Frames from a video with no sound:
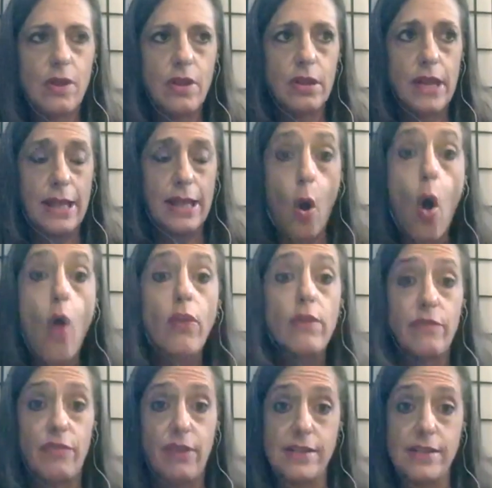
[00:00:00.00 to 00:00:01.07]
like all
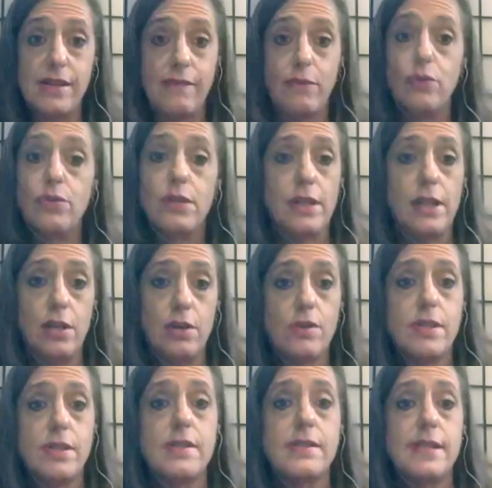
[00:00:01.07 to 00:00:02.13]
of the things I've learned in the
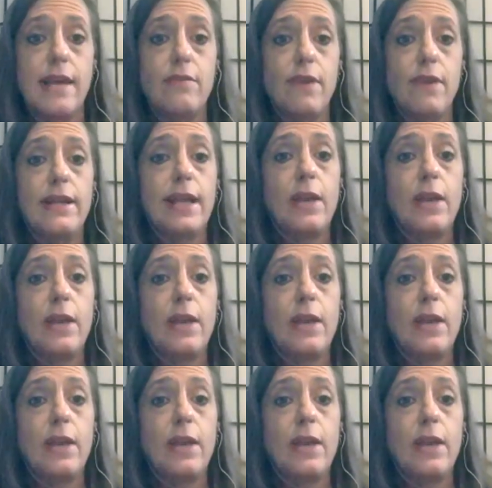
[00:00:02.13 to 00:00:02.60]
years since then, right?